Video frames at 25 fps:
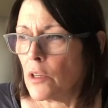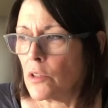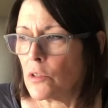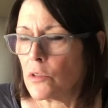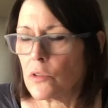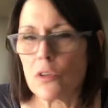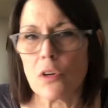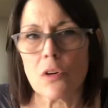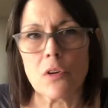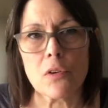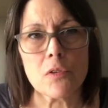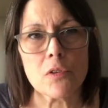
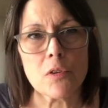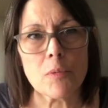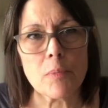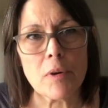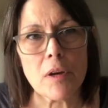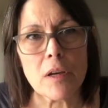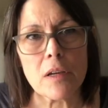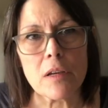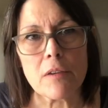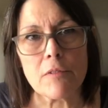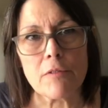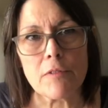So you
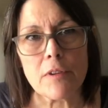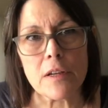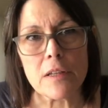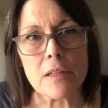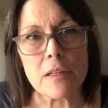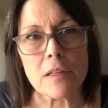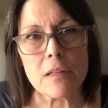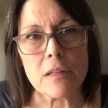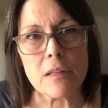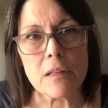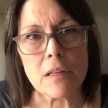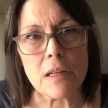probably could
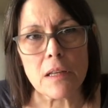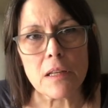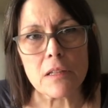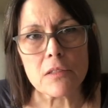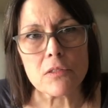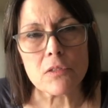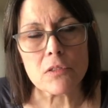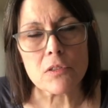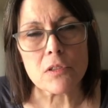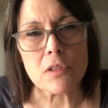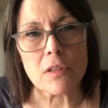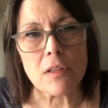find an
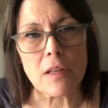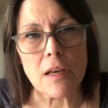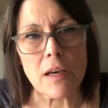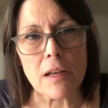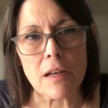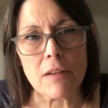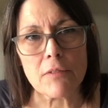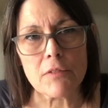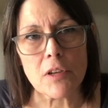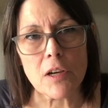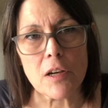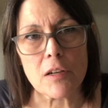answer to
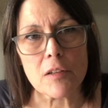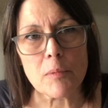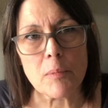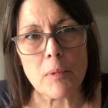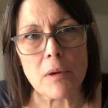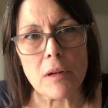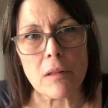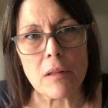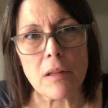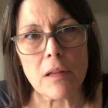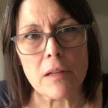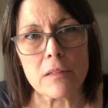that. I've talked
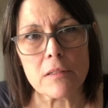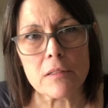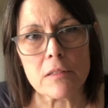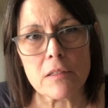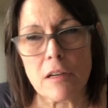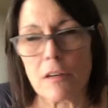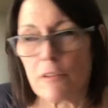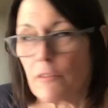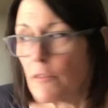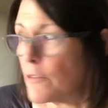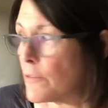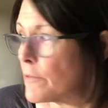about a lot of
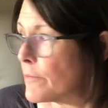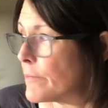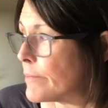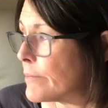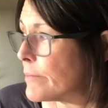stuff.